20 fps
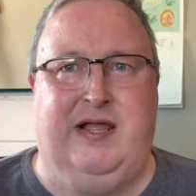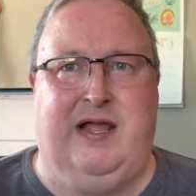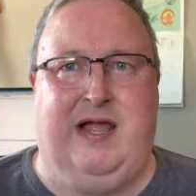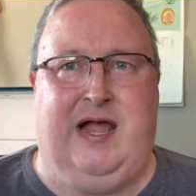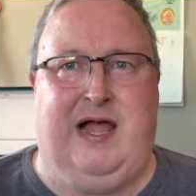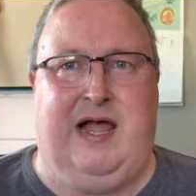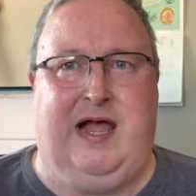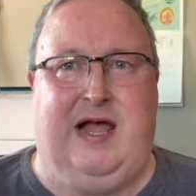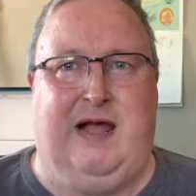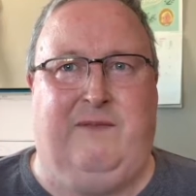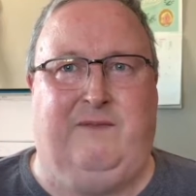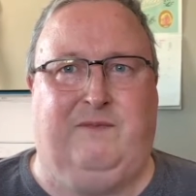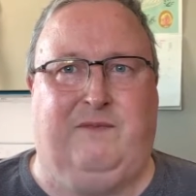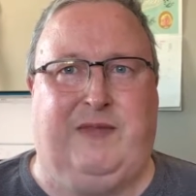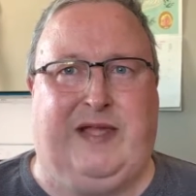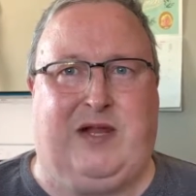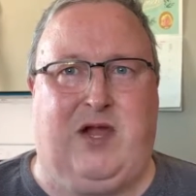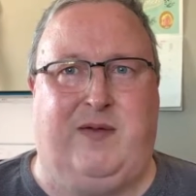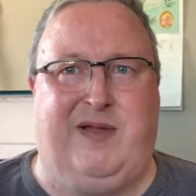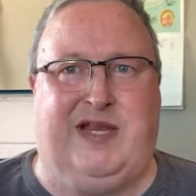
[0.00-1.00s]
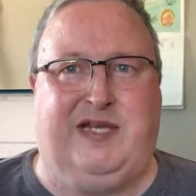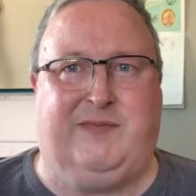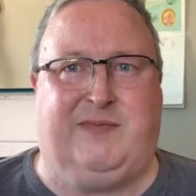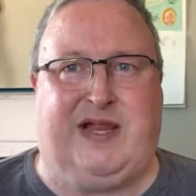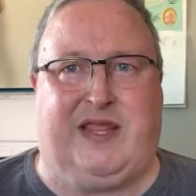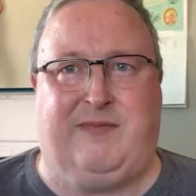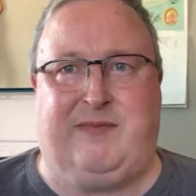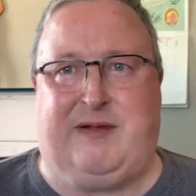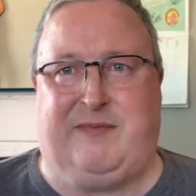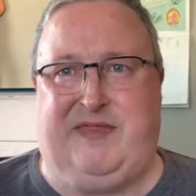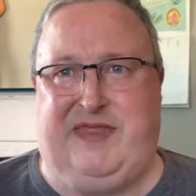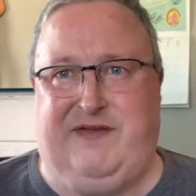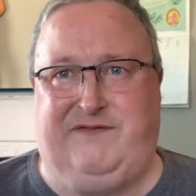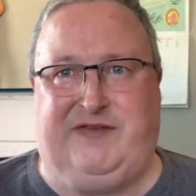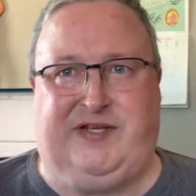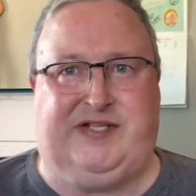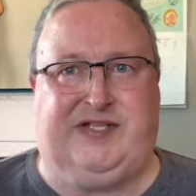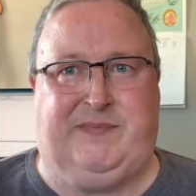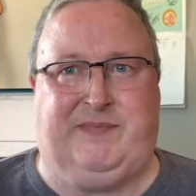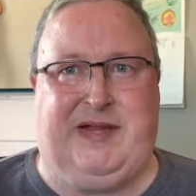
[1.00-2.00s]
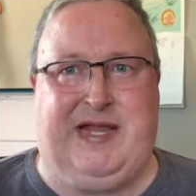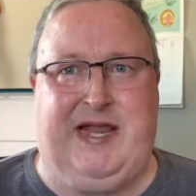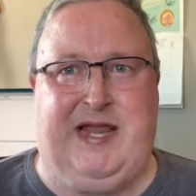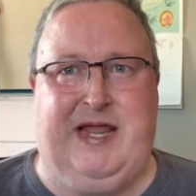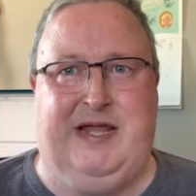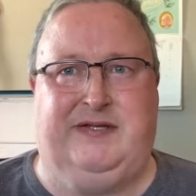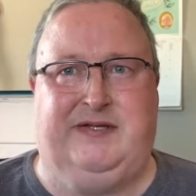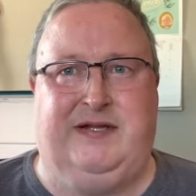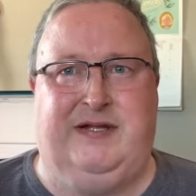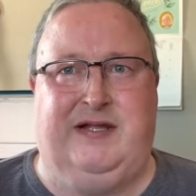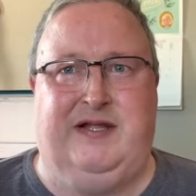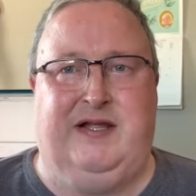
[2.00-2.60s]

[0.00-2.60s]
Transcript: They go back to pick them up and they've disappeared.